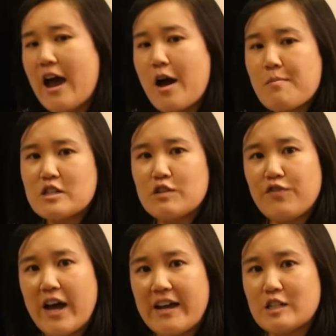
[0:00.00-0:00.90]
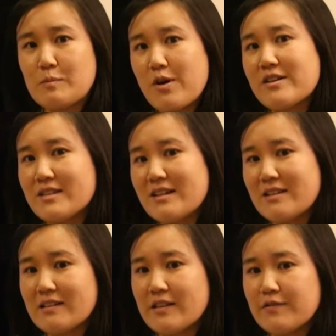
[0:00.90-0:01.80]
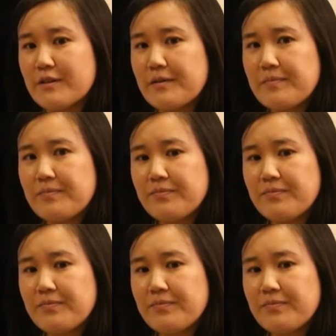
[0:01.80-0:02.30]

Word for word: how much fat is present in the liver.